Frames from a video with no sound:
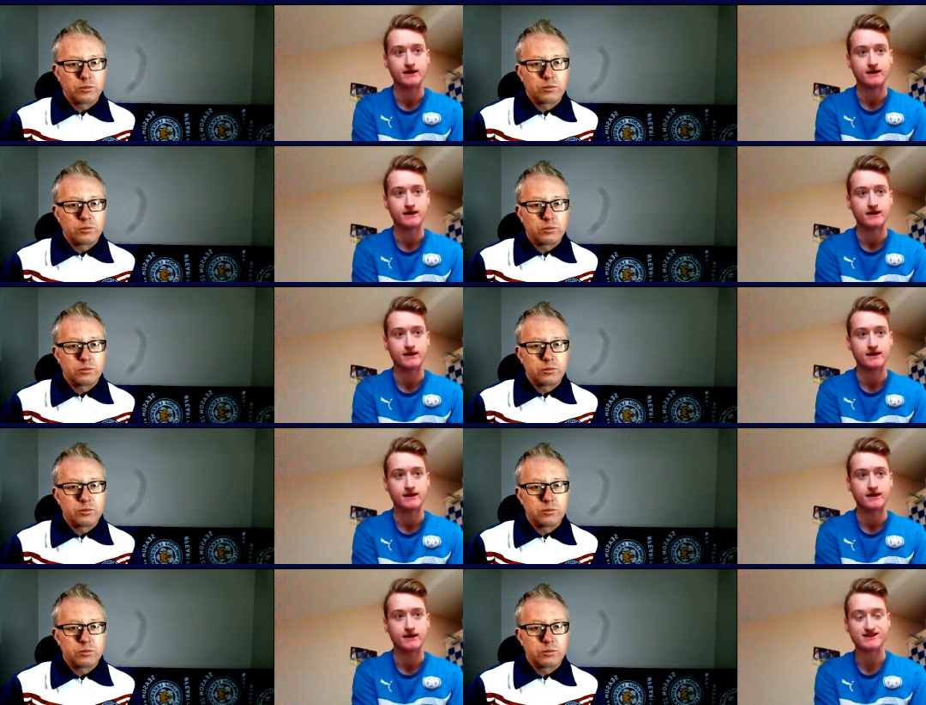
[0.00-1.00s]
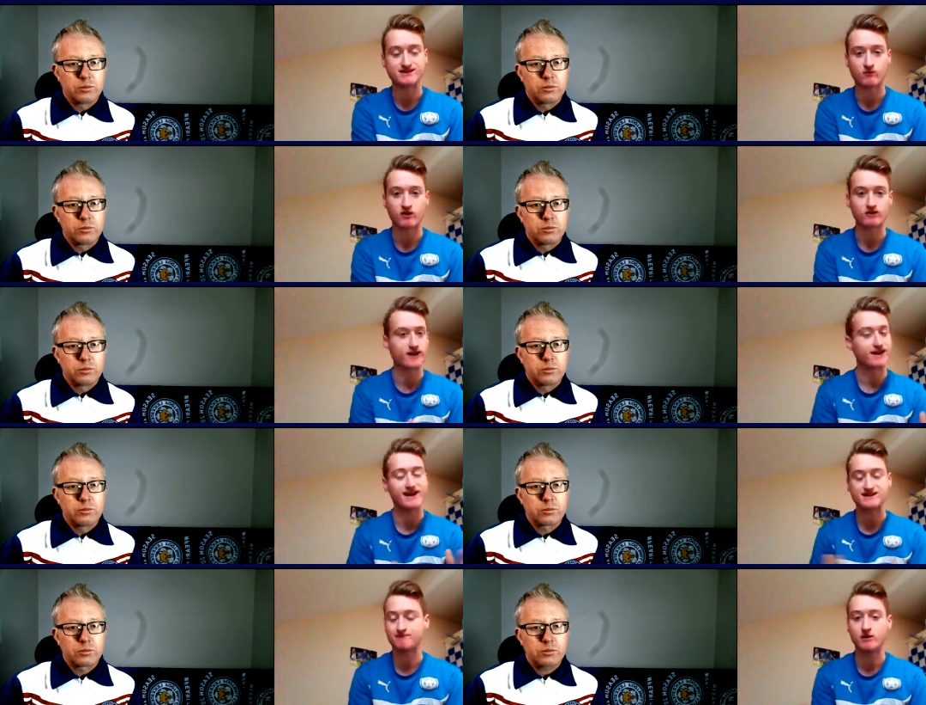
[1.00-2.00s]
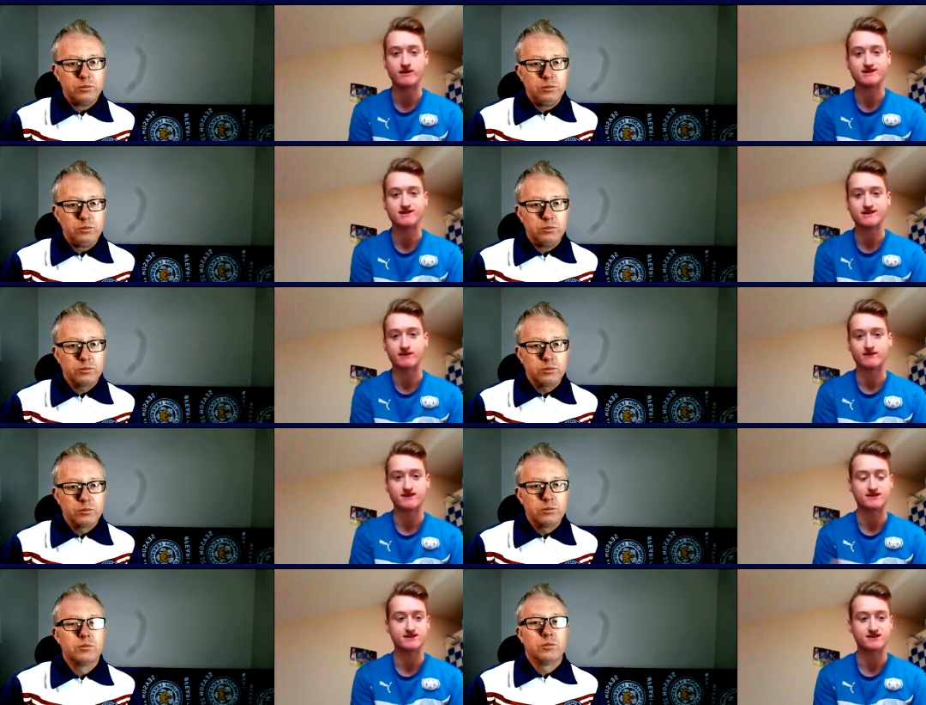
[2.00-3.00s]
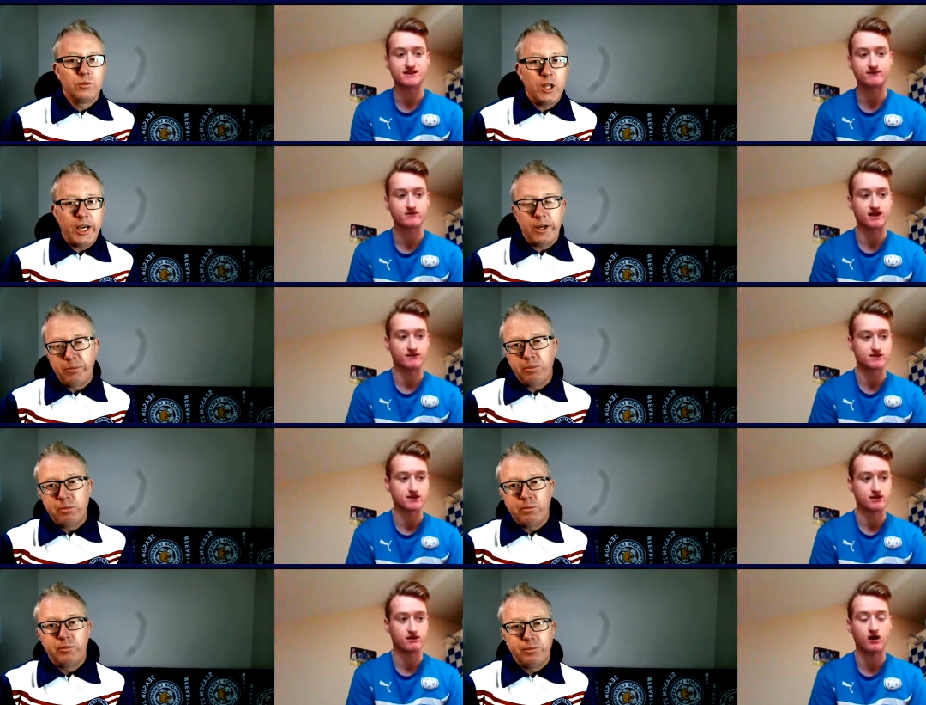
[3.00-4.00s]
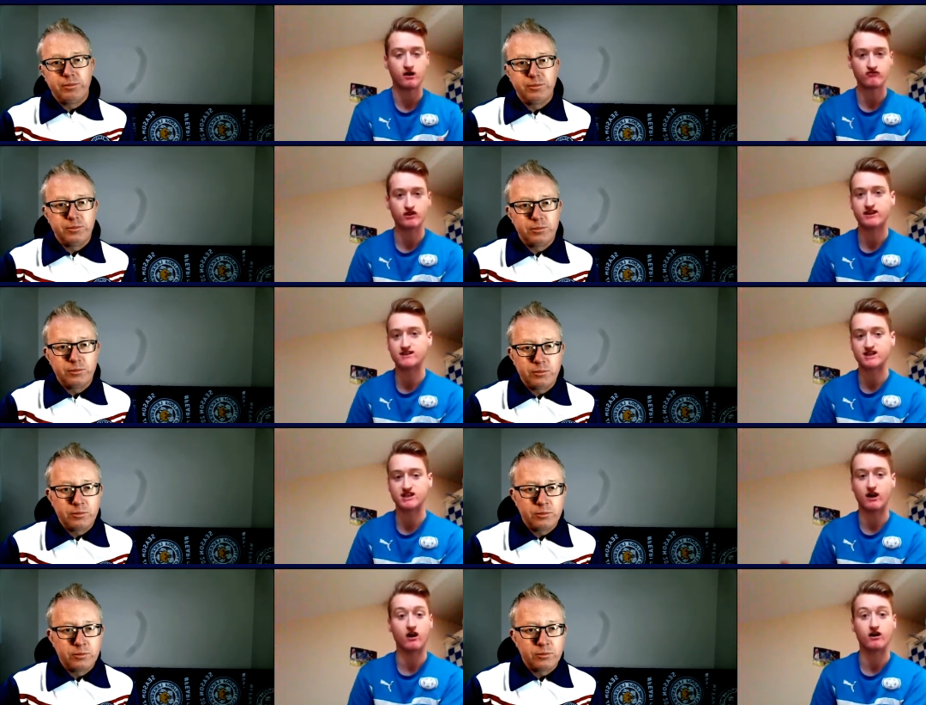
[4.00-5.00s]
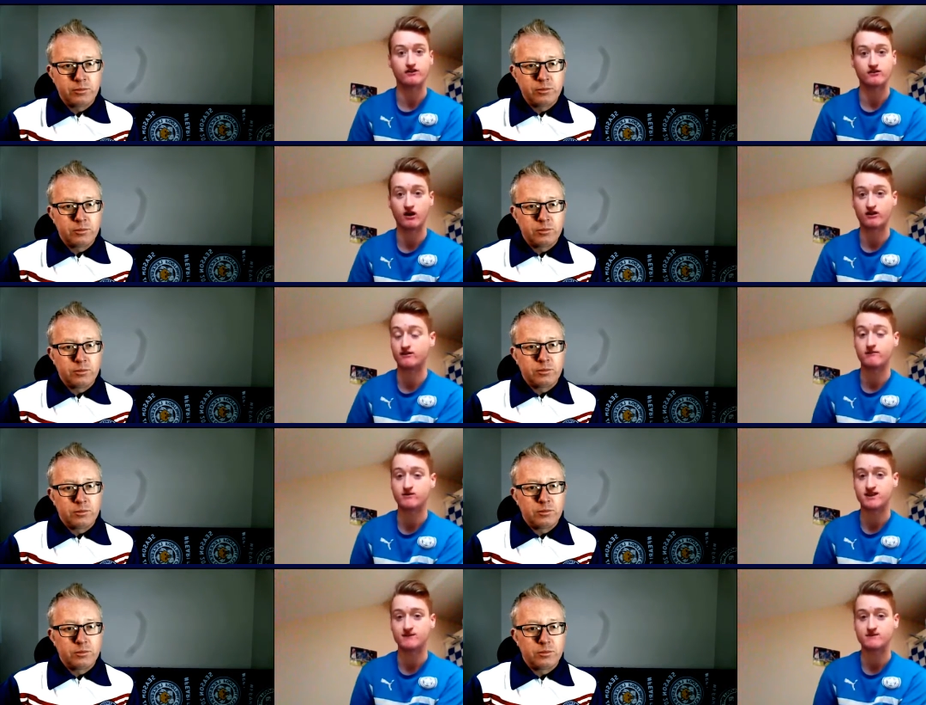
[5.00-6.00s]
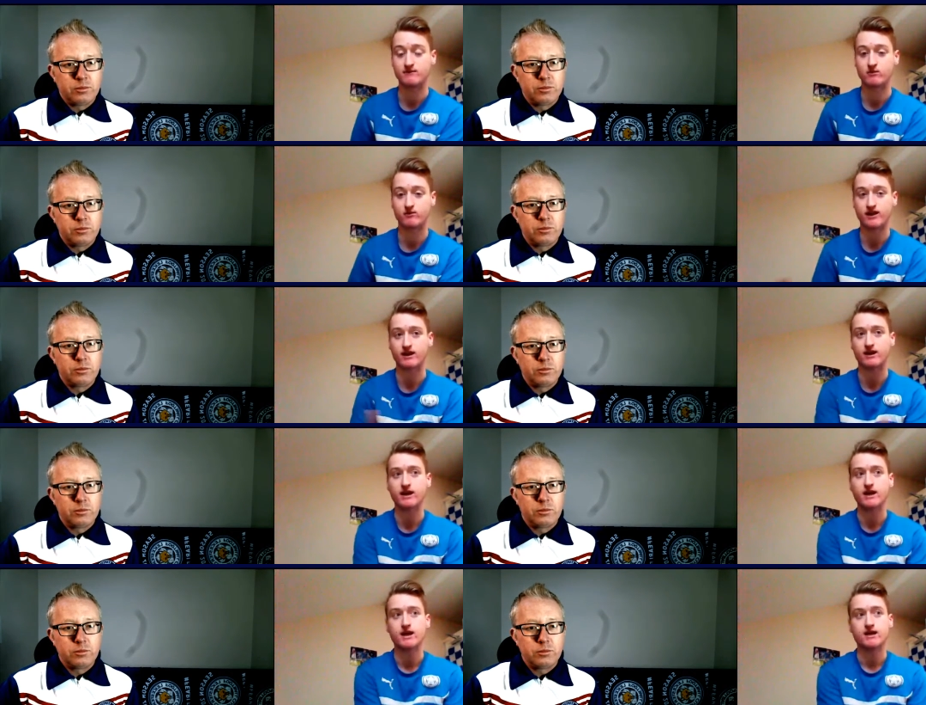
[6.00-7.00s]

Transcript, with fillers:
Speaker 1: Um, and it's one of the again it's a bogey team and i've said this several yeah. times that our running is actually hard harder than most teams people think